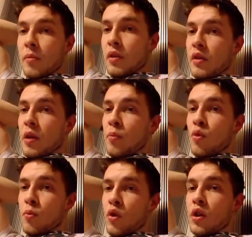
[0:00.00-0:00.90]
I mean, that
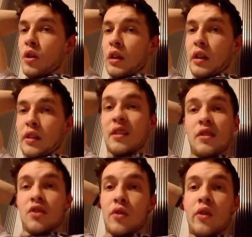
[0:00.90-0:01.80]
poor boy, he, like,
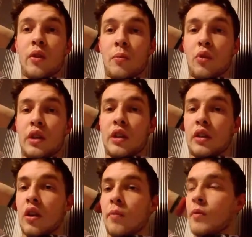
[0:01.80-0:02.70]
didn't deserve all the bullying he
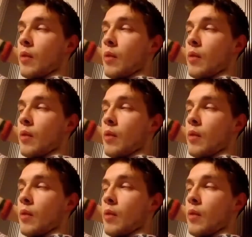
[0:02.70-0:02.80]
got.